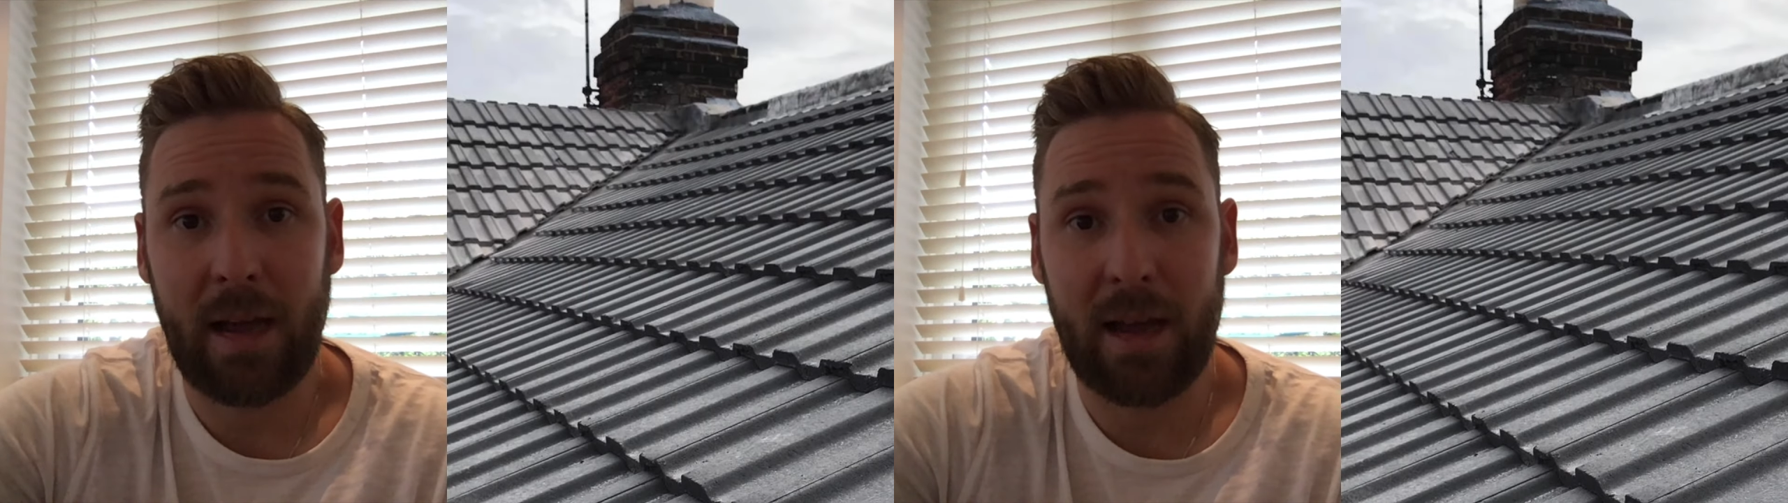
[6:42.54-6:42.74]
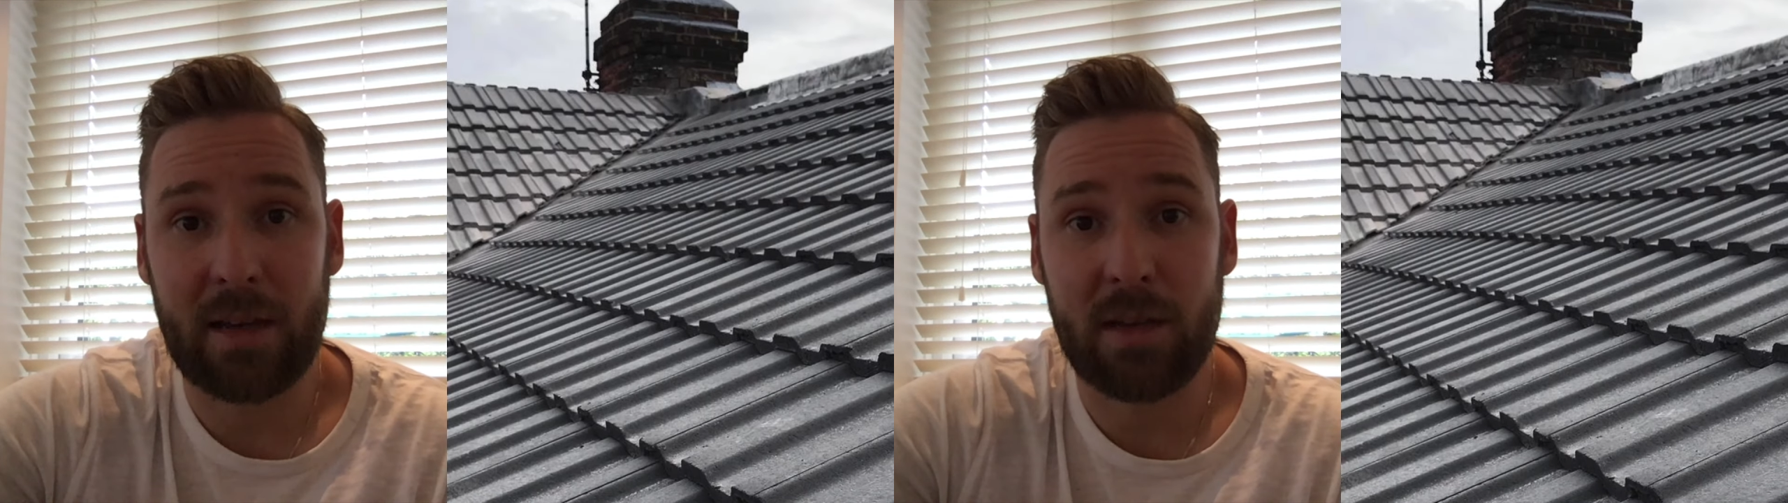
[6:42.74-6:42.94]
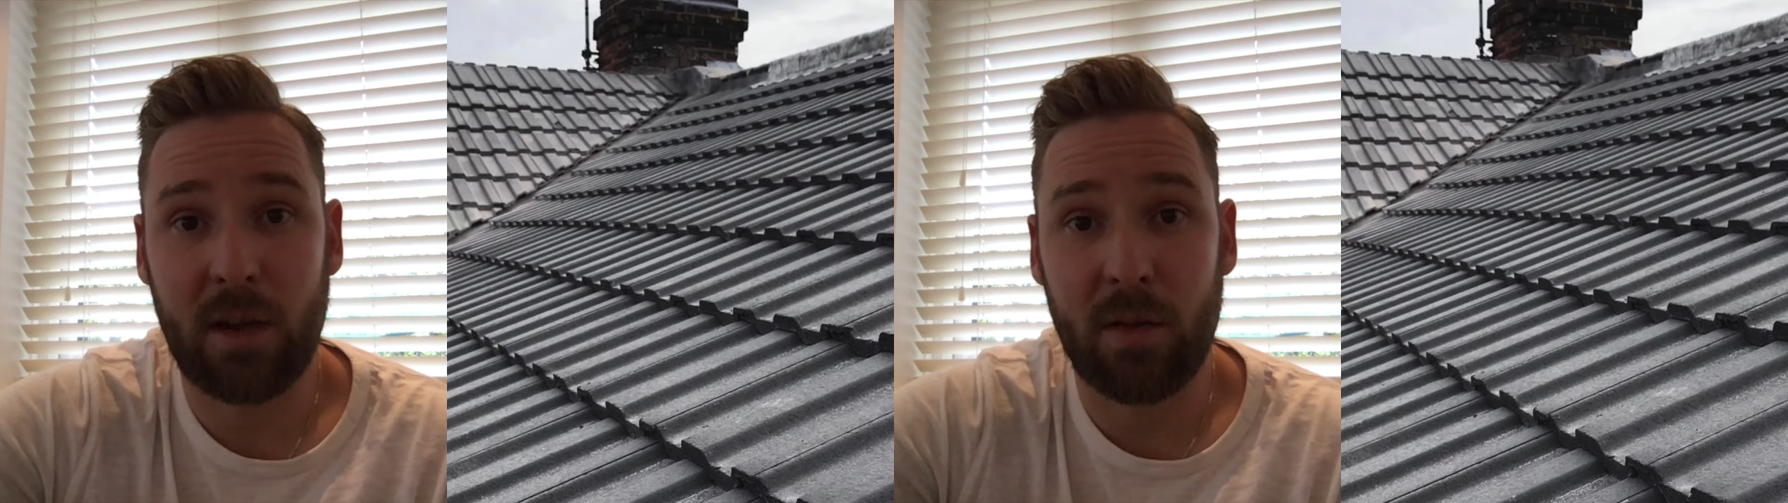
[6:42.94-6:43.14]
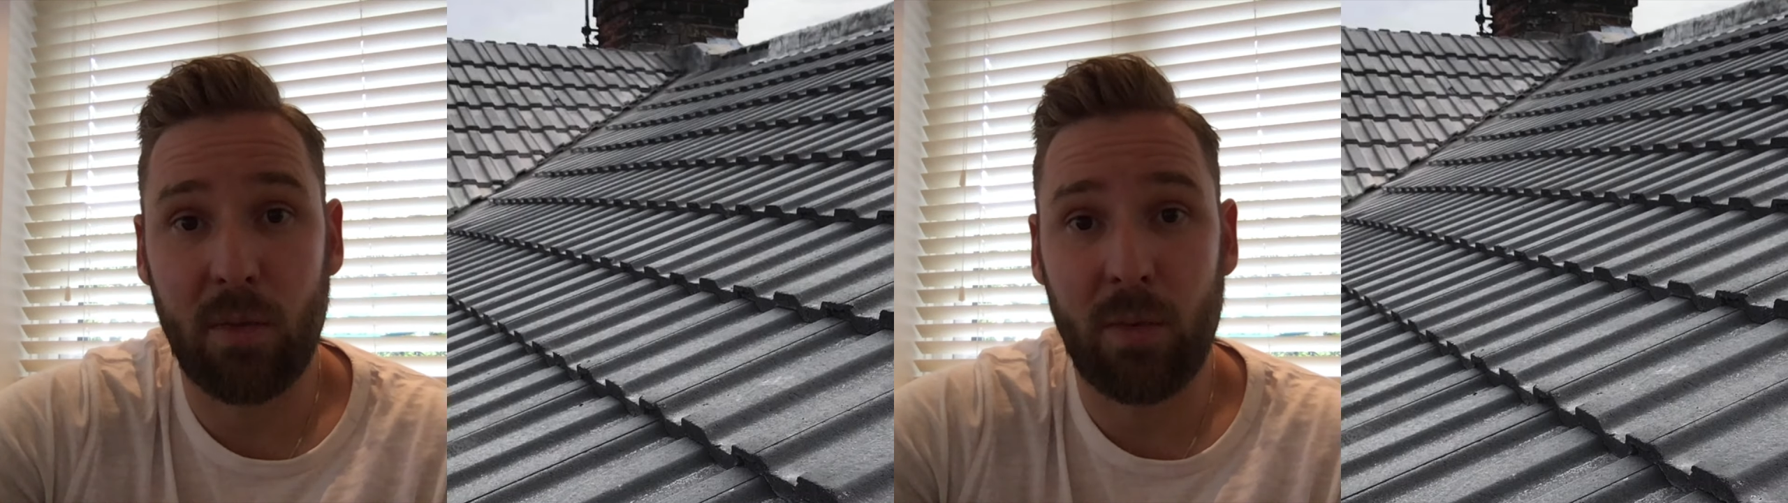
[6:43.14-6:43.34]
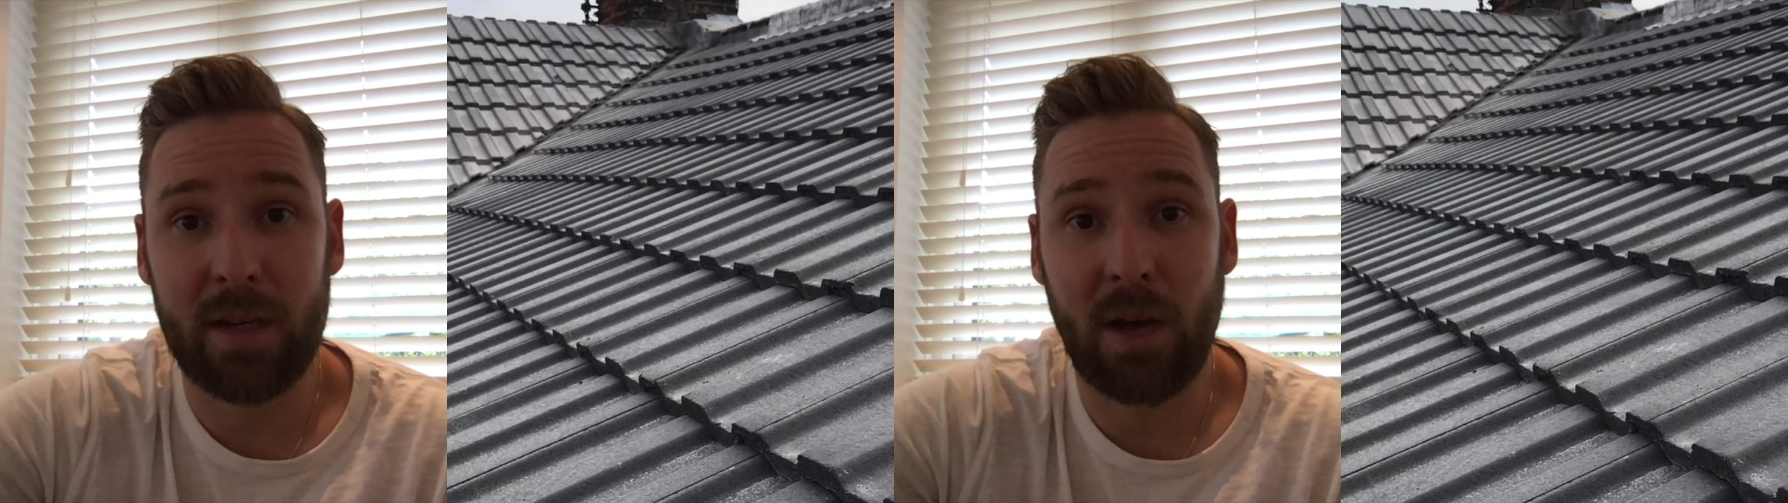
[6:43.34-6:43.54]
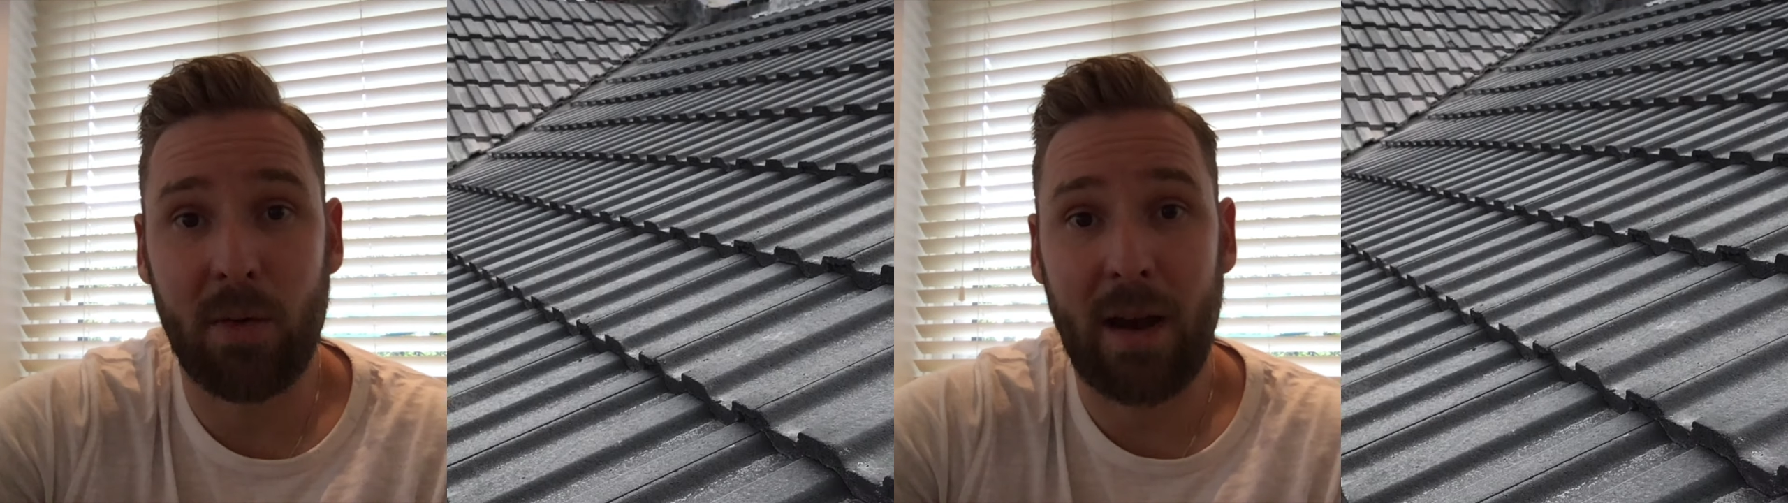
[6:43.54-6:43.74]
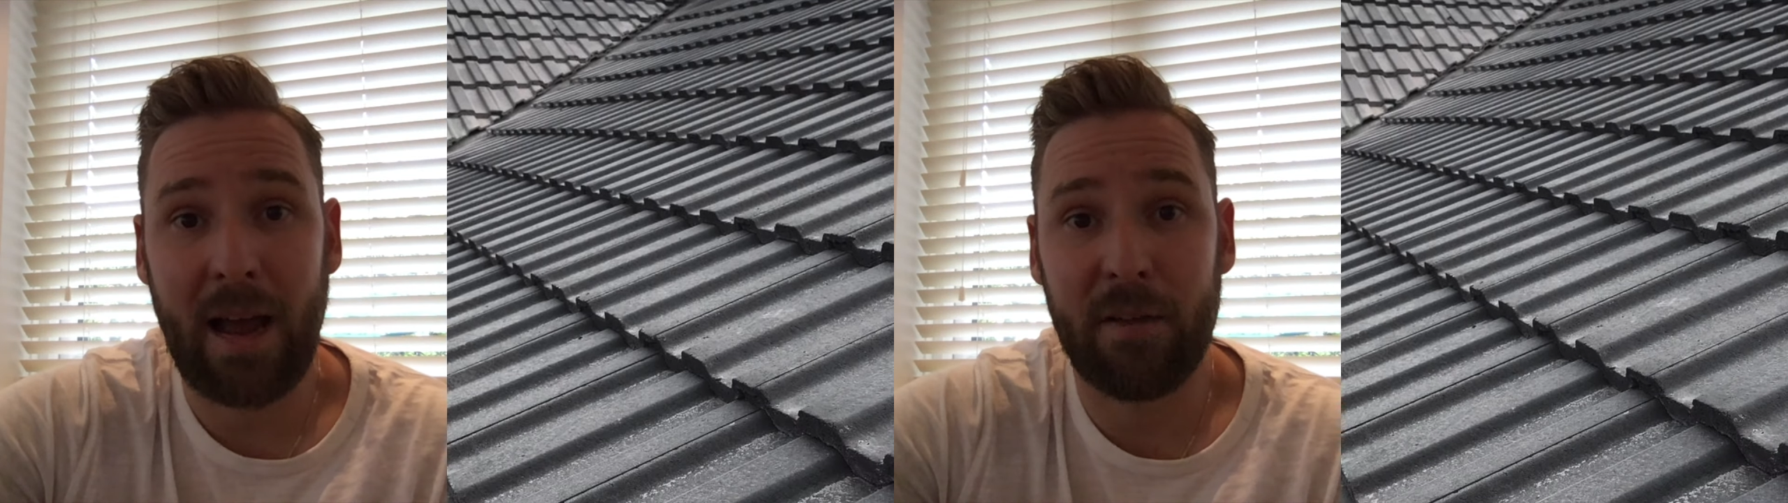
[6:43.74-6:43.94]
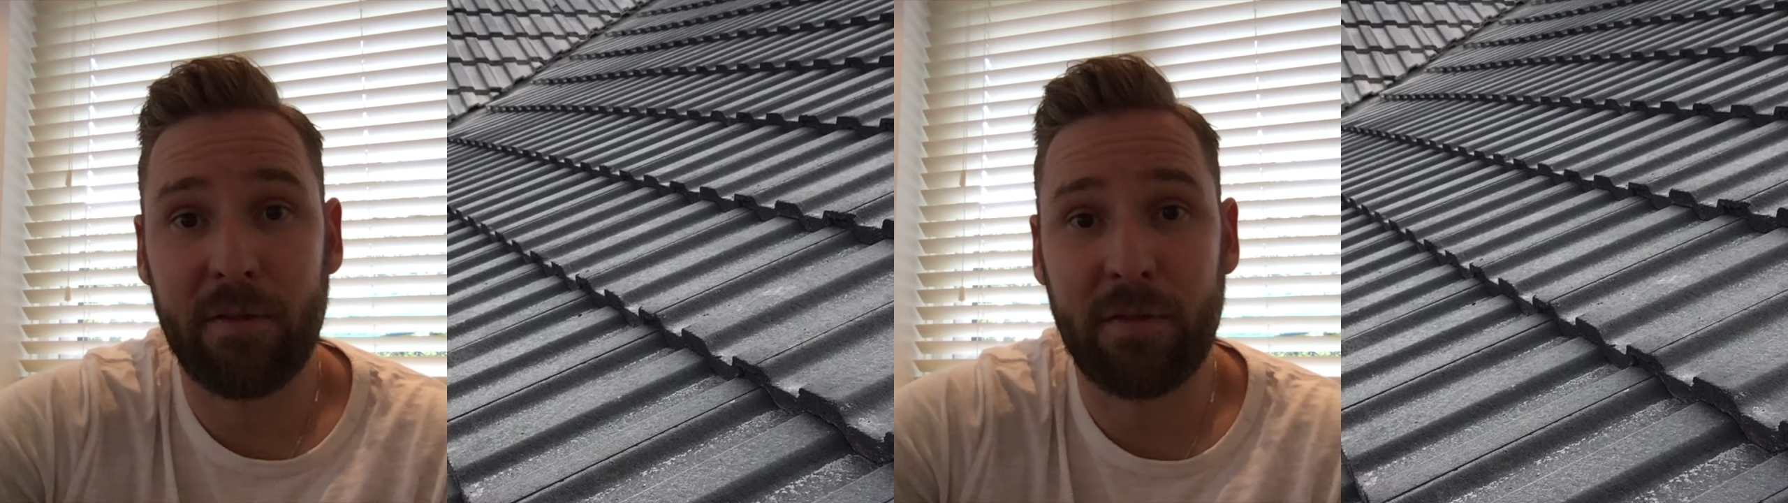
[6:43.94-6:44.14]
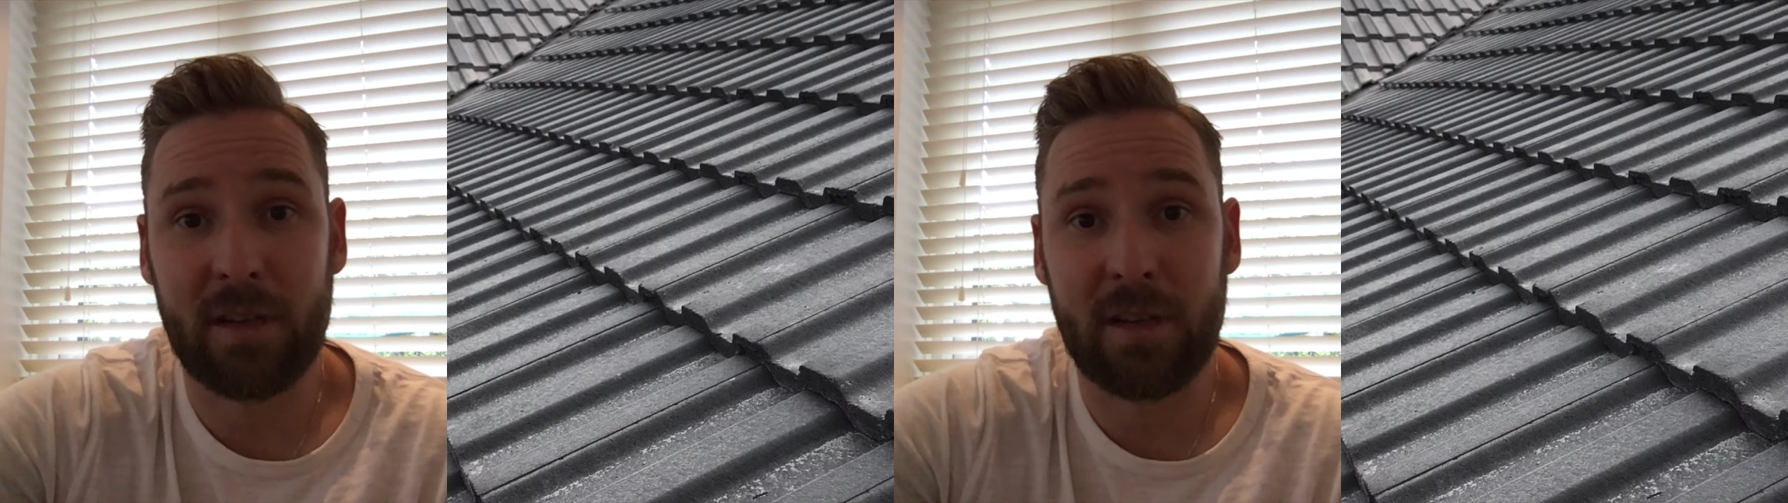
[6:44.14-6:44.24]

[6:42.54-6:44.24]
so that we don't have